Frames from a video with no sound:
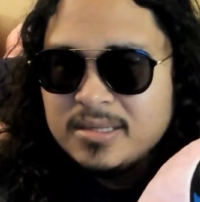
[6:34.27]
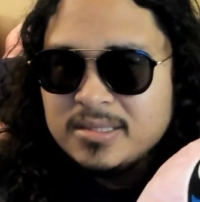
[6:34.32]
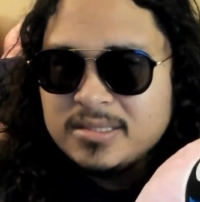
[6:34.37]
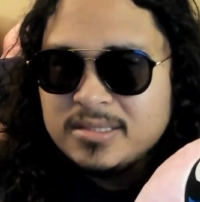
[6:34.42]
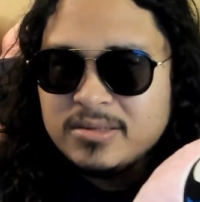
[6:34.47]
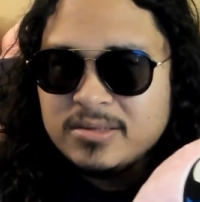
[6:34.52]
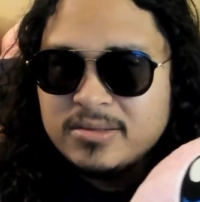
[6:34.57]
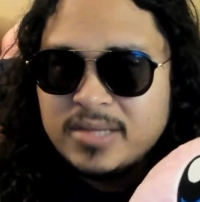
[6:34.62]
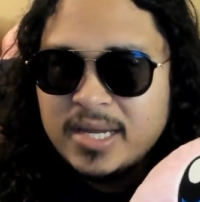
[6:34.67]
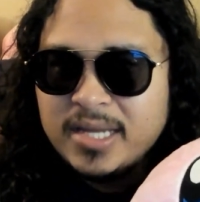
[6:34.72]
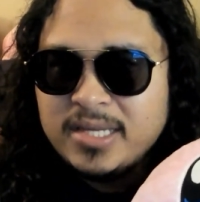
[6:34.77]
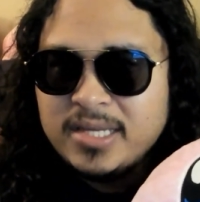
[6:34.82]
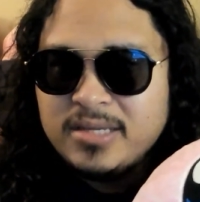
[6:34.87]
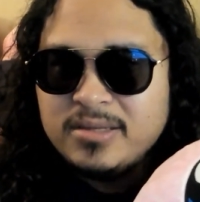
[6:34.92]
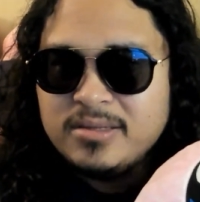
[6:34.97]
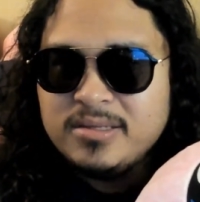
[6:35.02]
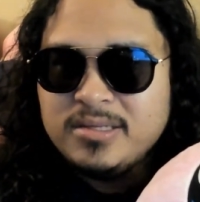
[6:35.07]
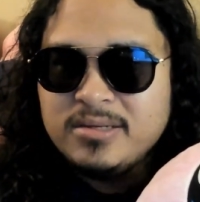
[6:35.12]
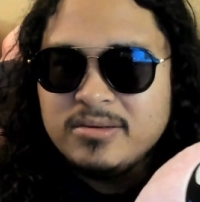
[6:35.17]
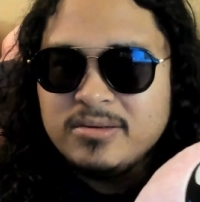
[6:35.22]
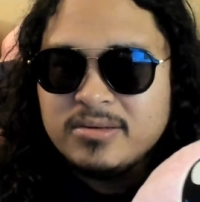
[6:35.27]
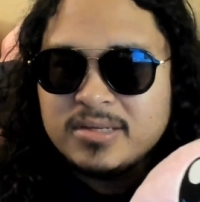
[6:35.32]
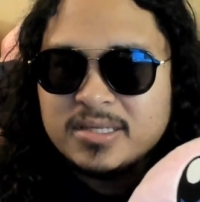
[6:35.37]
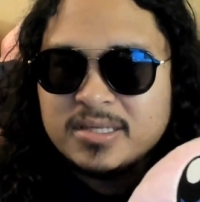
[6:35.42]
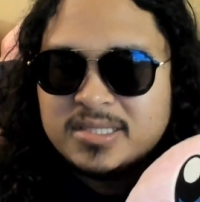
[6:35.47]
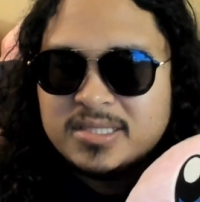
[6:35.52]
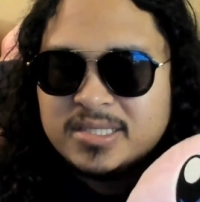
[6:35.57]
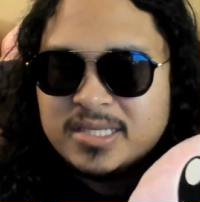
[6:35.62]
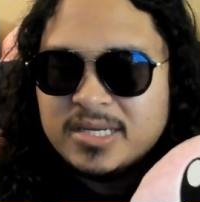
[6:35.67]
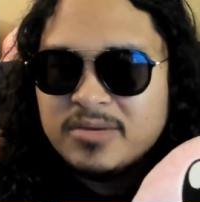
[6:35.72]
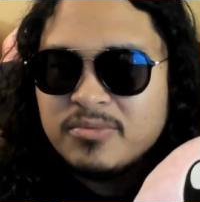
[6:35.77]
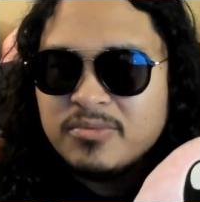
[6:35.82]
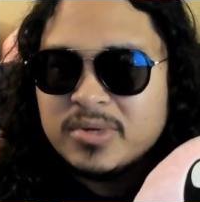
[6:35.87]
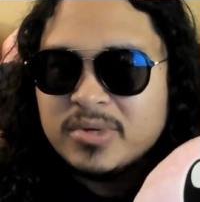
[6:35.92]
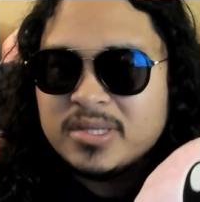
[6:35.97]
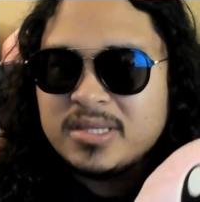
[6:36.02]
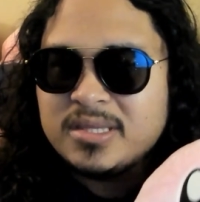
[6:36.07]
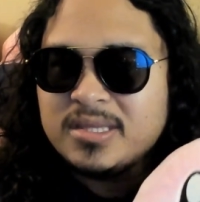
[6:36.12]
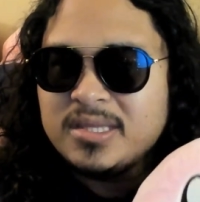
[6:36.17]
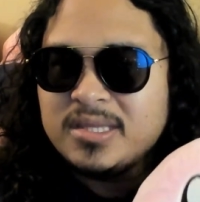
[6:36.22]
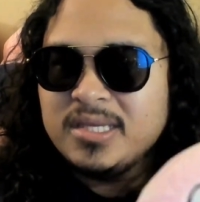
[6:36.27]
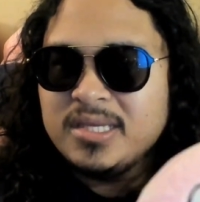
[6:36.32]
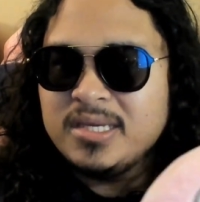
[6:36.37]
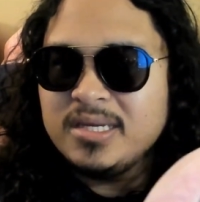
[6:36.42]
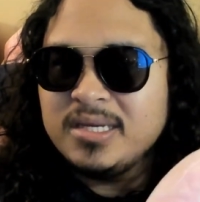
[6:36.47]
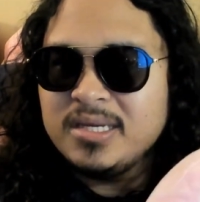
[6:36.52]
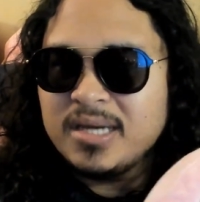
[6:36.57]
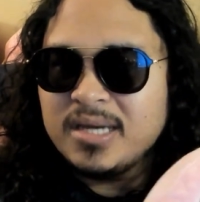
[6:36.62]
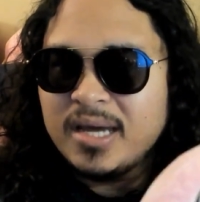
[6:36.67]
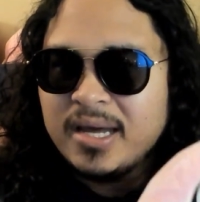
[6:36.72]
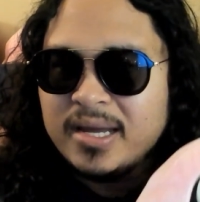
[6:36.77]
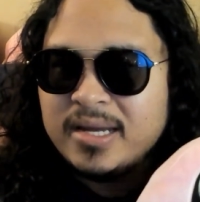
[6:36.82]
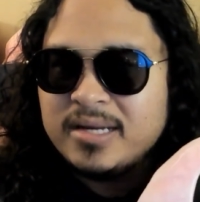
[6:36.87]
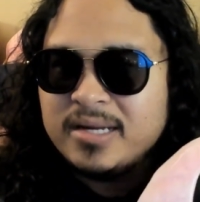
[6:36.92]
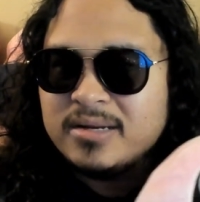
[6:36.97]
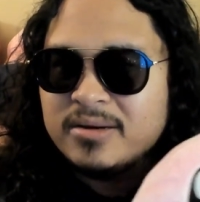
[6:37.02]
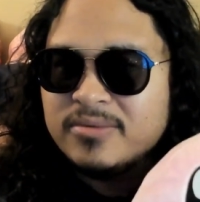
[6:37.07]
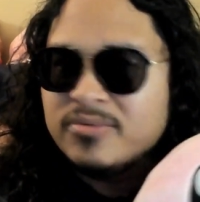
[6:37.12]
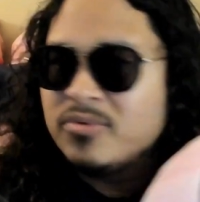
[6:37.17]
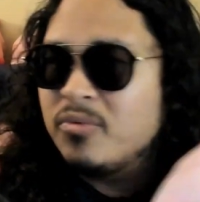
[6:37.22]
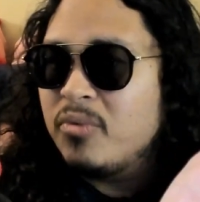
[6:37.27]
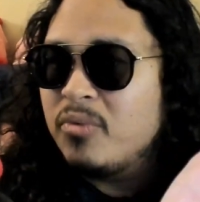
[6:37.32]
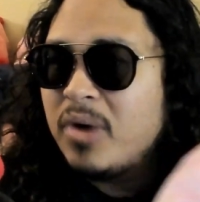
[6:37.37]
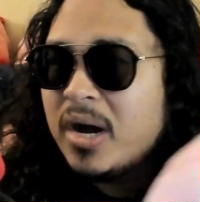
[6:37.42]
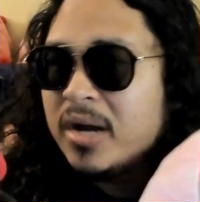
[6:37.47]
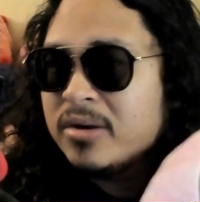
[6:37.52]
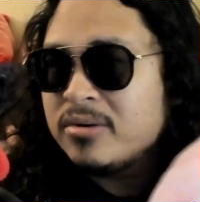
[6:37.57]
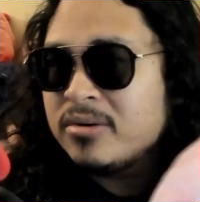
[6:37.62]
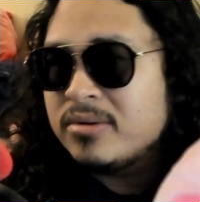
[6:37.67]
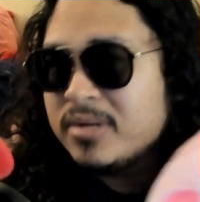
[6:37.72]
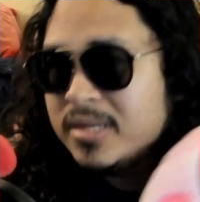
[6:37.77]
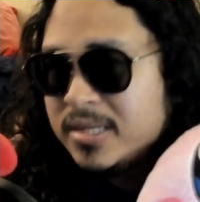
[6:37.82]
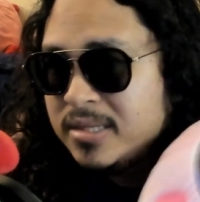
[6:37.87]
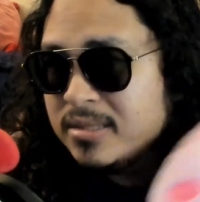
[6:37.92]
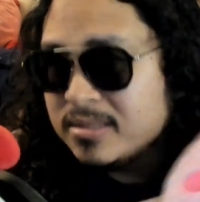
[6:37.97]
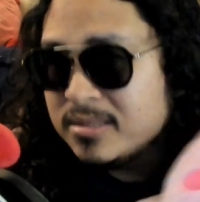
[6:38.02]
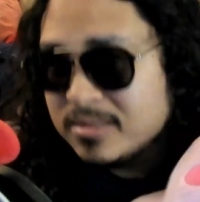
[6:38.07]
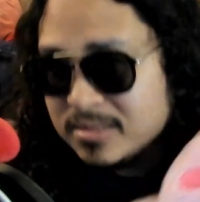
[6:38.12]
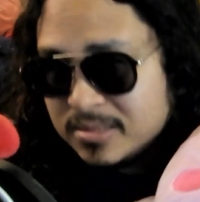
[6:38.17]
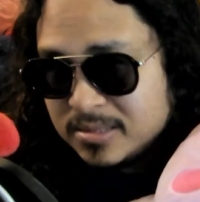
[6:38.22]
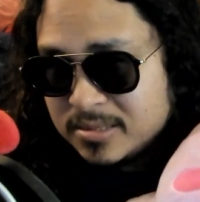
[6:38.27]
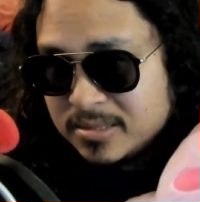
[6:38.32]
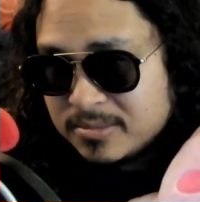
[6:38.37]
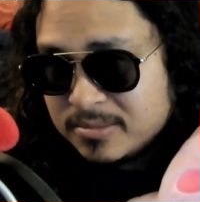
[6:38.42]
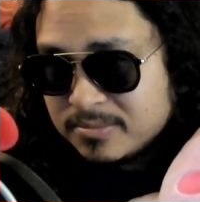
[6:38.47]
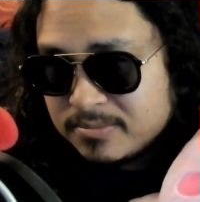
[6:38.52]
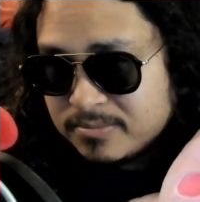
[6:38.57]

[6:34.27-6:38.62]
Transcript: so that you can see what the height of the water is.